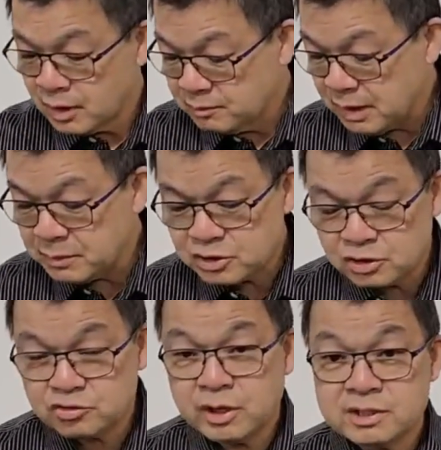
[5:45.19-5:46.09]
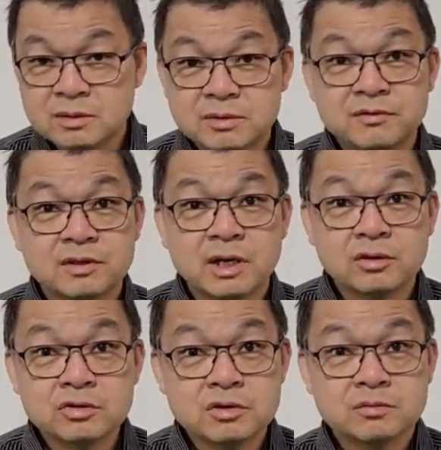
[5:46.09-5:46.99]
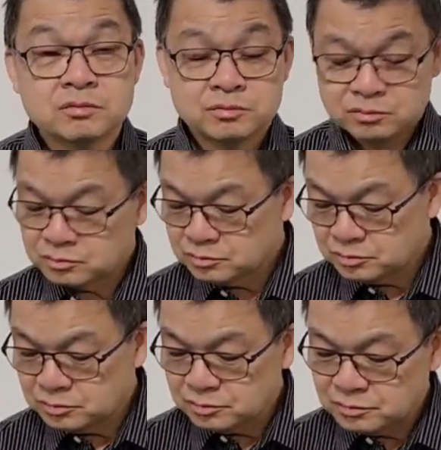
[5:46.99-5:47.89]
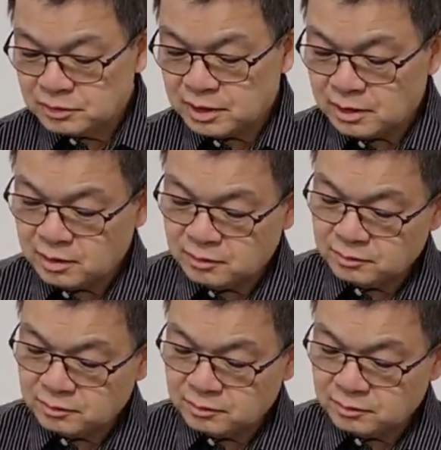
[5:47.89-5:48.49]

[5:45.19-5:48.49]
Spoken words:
Maybe I should try some different colors. I